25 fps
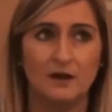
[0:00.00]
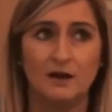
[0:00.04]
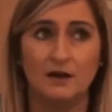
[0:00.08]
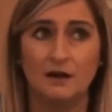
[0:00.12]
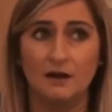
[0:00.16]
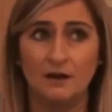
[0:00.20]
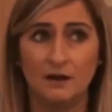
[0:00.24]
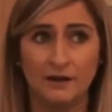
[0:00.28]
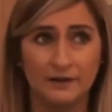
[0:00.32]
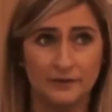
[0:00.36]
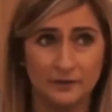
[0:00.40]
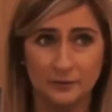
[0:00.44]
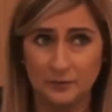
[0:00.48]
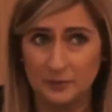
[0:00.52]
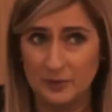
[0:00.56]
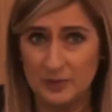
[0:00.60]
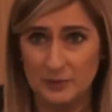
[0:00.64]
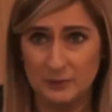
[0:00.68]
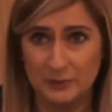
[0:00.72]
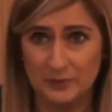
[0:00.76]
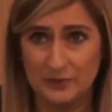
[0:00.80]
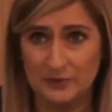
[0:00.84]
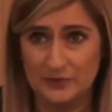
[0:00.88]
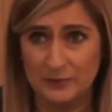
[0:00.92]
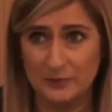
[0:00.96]
I have
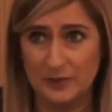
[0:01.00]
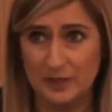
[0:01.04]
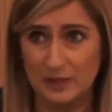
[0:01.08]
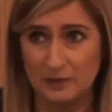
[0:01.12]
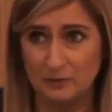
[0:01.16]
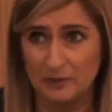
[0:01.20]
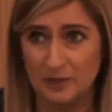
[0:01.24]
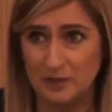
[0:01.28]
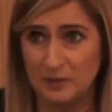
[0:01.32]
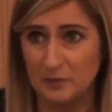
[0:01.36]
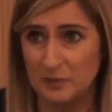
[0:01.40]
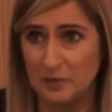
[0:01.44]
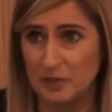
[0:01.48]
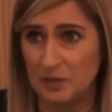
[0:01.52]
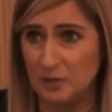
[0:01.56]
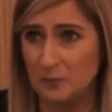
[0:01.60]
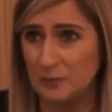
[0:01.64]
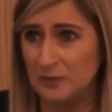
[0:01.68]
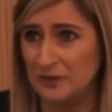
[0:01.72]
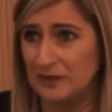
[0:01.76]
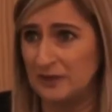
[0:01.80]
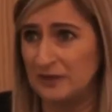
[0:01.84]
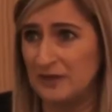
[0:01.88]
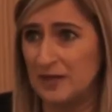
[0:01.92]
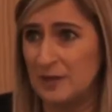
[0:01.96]
people as well ringing me up in
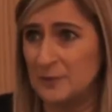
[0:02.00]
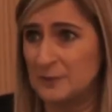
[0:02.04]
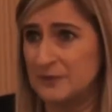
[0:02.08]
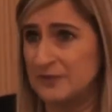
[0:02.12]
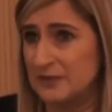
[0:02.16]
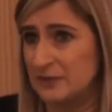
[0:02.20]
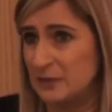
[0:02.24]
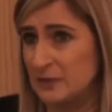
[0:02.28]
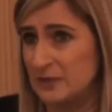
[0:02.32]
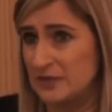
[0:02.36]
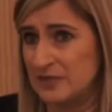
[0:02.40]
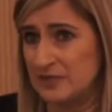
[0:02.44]
an absolute